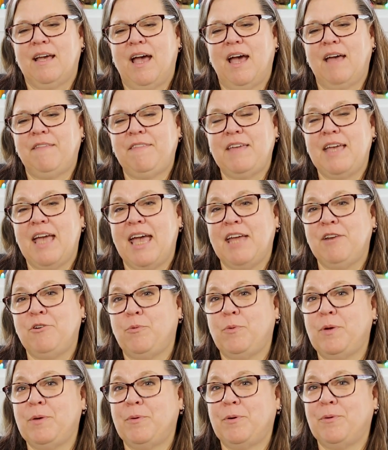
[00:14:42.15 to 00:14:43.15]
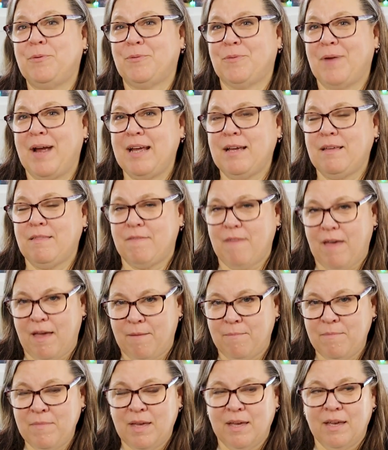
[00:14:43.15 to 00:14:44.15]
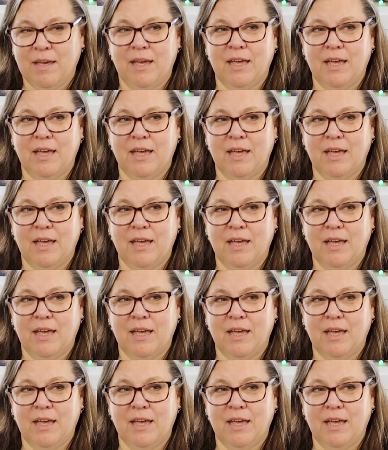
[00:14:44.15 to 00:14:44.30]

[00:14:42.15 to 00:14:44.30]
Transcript: At the end, we will rank them,